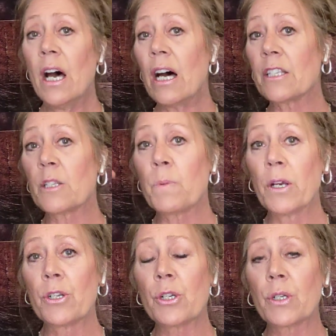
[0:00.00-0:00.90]
a
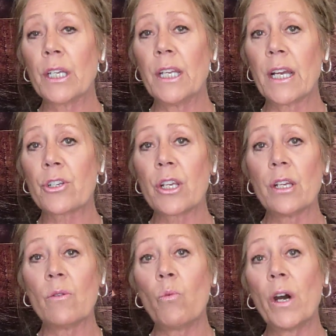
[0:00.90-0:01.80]
spiritual
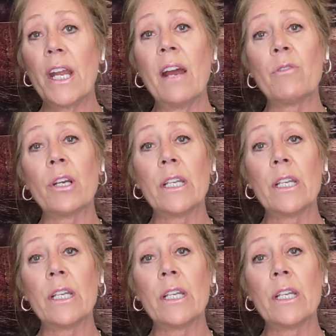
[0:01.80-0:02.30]
connection, whatever